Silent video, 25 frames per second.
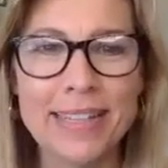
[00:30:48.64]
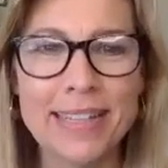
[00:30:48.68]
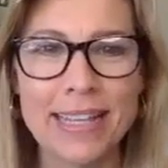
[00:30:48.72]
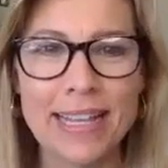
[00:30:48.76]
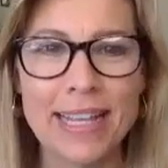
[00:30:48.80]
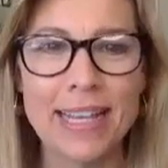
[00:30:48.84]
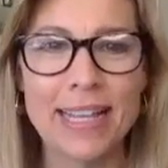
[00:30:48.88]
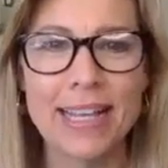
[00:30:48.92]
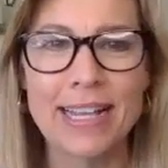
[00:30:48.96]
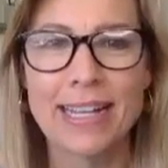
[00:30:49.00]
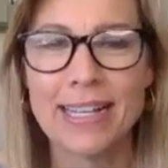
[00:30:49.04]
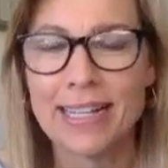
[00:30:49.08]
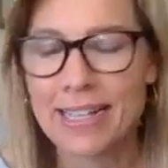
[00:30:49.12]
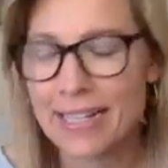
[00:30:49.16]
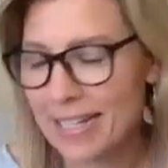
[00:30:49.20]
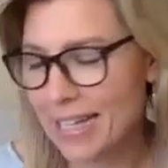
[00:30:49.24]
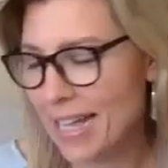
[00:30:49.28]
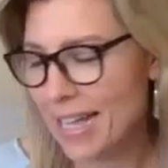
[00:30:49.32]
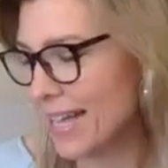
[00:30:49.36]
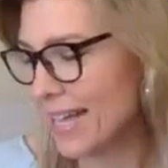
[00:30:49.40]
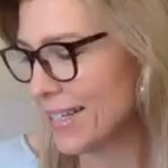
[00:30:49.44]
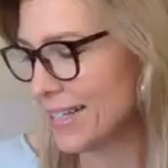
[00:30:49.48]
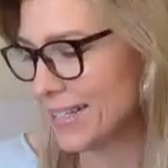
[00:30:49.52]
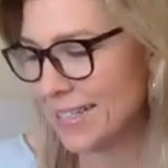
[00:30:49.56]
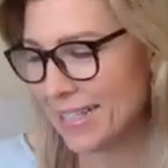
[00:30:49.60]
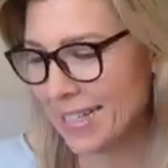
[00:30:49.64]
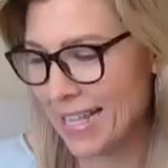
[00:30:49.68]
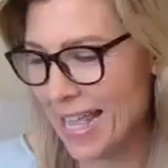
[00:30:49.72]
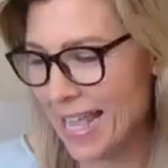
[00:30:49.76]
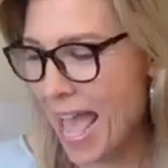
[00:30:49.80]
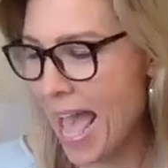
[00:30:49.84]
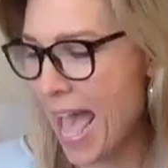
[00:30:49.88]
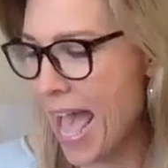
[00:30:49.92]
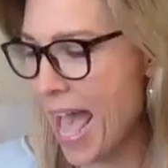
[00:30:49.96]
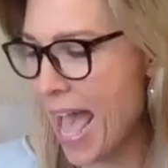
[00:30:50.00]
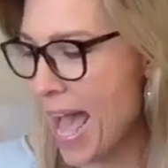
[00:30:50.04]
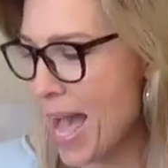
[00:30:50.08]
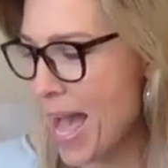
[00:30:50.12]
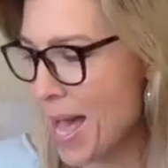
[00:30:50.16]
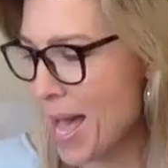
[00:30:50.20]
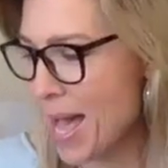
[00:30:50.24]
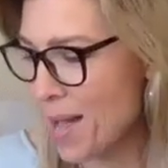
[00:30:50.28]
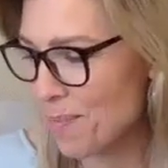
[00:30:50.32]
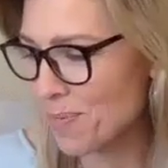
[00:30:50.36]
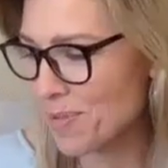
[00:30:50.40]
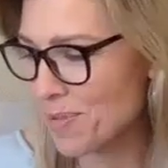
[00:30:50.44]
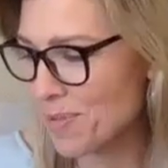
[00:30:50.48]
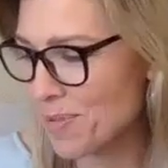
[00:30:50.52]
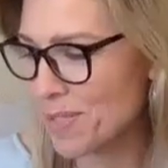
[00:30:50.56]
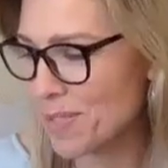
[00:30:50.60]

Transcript: Like, note to self, just